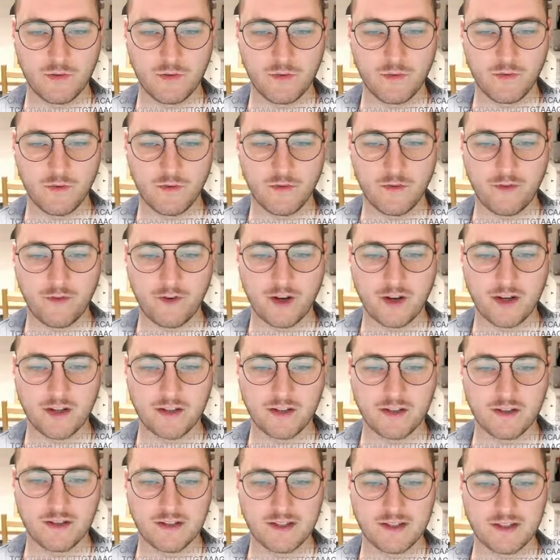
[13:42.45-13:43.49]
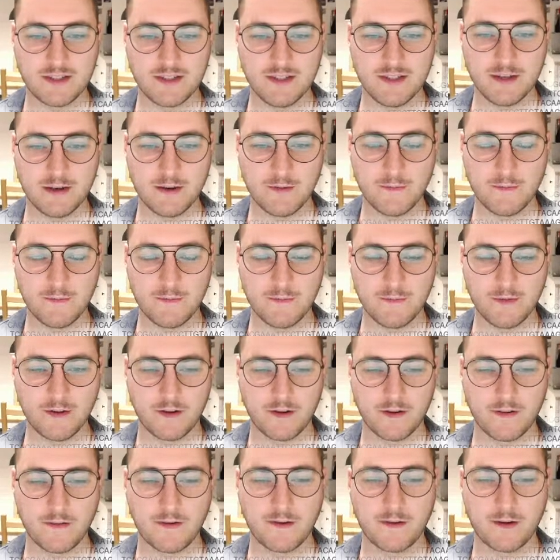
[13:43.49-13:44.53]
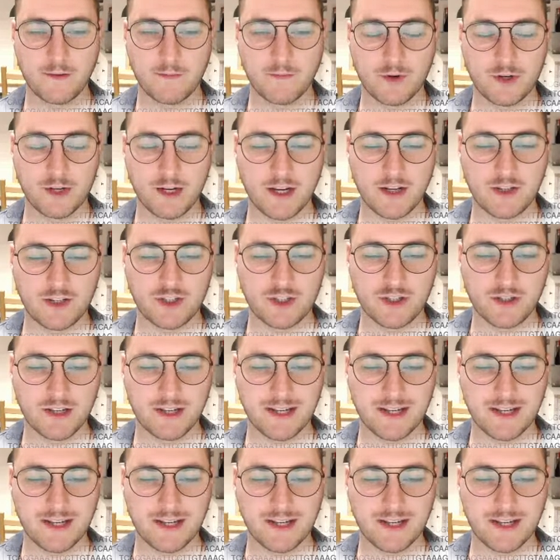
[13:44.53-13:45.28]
we finally see potential